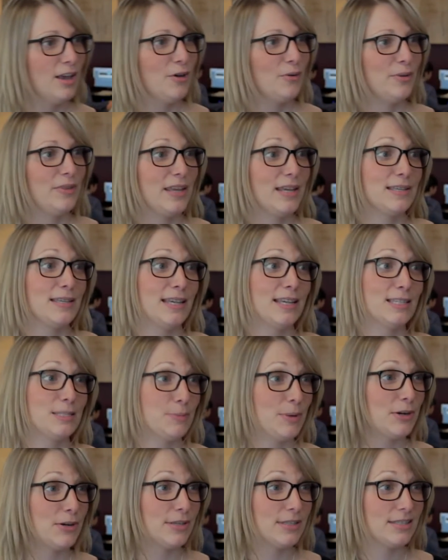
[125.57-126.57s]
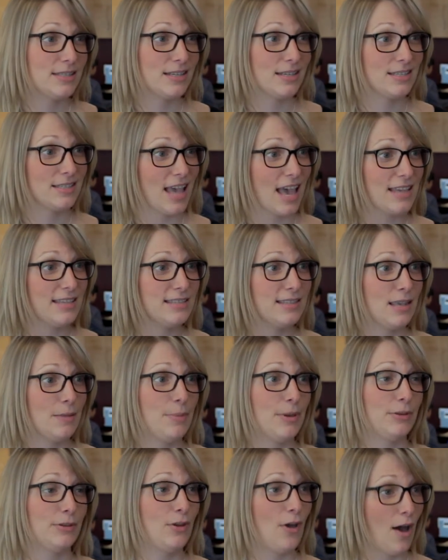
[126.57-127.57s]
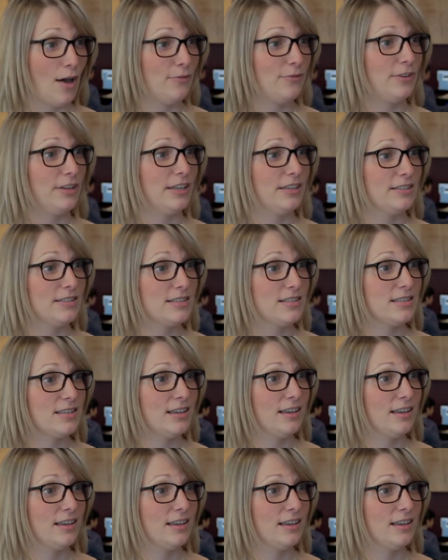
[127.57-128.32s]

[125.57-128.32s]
When they experience success, they build confidence.